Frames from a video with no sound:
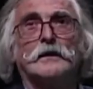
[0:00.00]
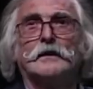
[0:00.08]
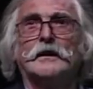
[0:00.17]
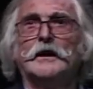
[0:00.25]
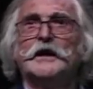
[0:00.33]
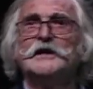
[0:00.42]

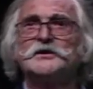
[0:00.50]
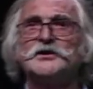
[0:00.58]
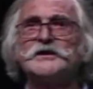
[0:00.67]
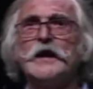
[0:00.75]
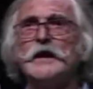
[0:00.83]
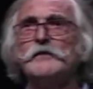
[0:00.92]
In the
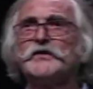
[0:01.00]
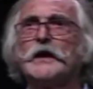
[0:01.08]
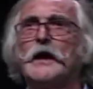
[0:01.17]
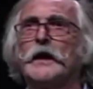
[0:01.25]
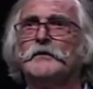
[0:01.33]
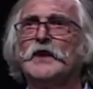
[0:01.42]
same
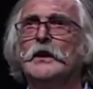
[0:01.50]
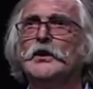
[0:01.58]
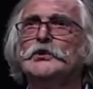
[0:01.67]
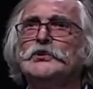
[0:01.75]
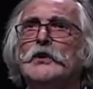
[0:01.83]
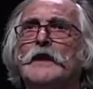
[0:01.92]
time,
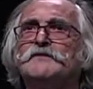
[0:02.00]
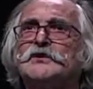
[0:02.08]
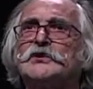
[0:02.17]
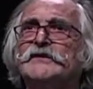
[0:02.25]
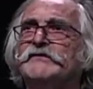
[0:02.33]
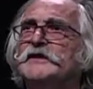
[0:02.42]
you have
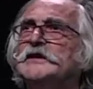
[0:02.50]
these